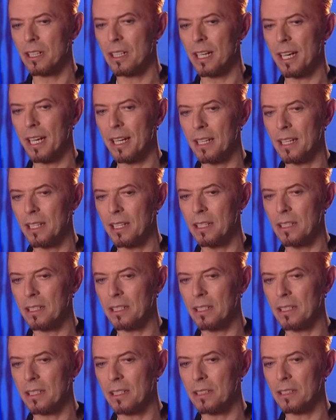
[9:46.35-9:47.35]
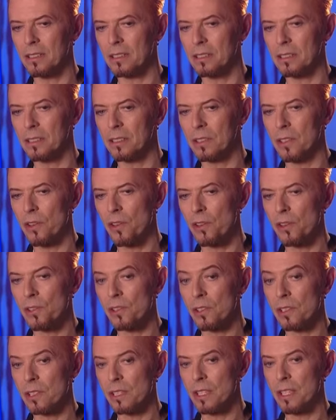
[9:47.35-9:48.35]
alien or
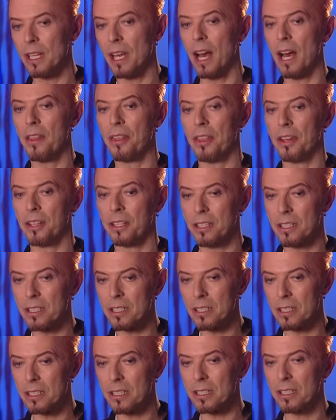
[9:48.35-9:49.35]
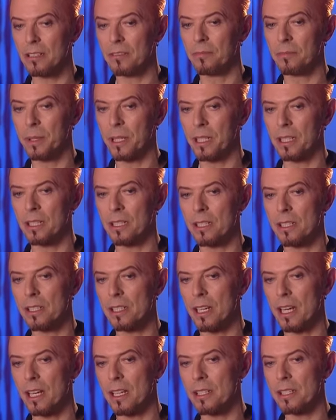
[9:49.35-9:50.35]
the otherness of
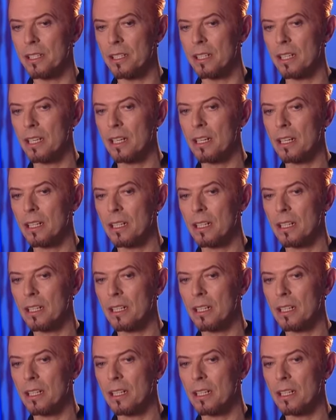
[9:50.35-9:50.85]
beings as